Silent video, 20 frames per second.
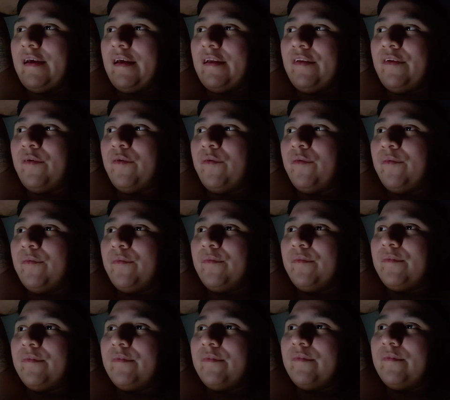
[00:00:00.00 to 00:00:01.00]
I don't
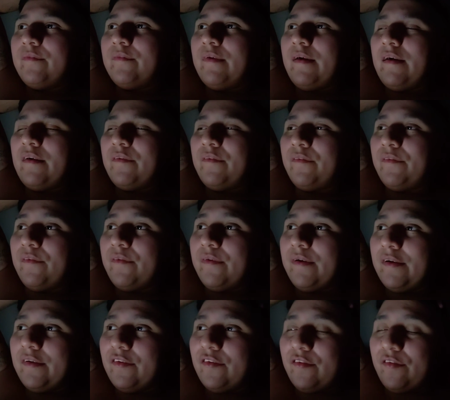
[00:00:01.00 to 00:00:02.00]

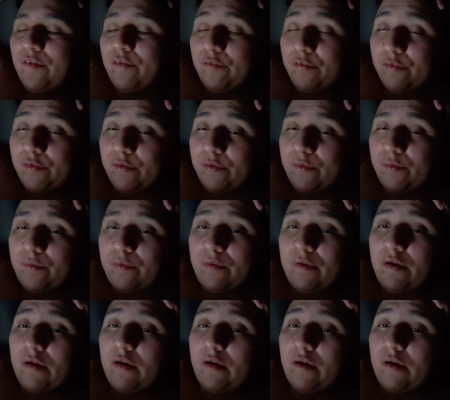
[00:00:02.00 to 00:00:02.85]
know, I just don't feel